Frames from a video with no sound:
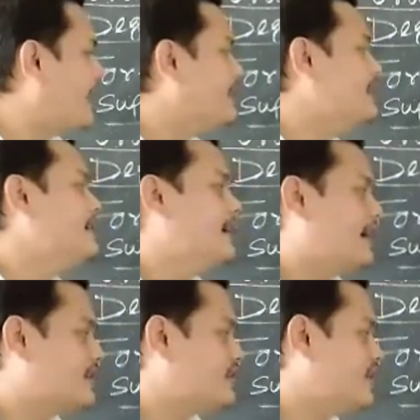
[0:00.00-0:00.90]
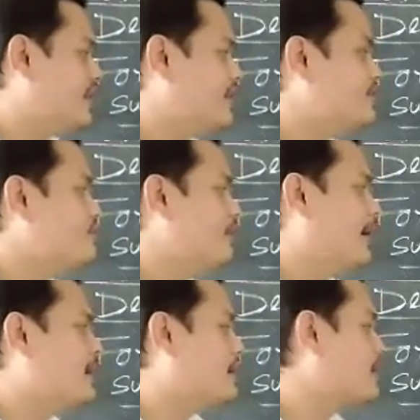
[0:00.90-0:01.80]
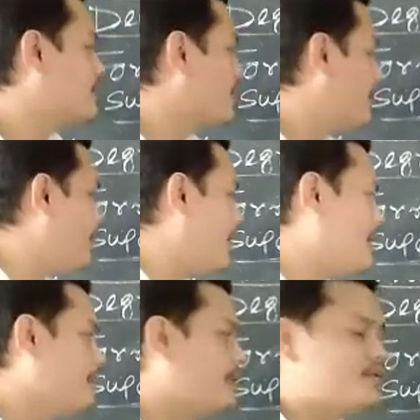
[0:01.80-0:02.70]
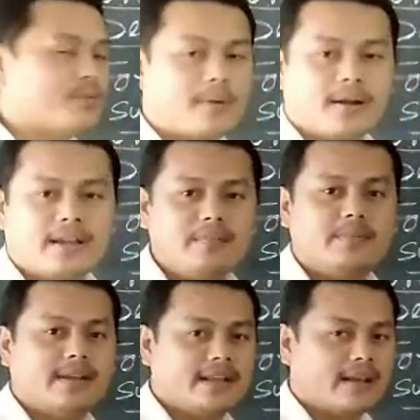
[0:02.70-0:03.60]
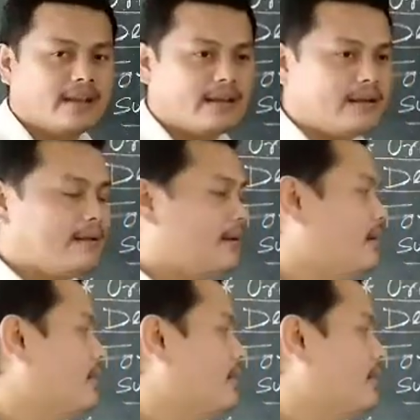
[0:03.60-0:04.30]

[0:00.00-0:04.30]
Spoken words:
and est to make comparative and superlative degree.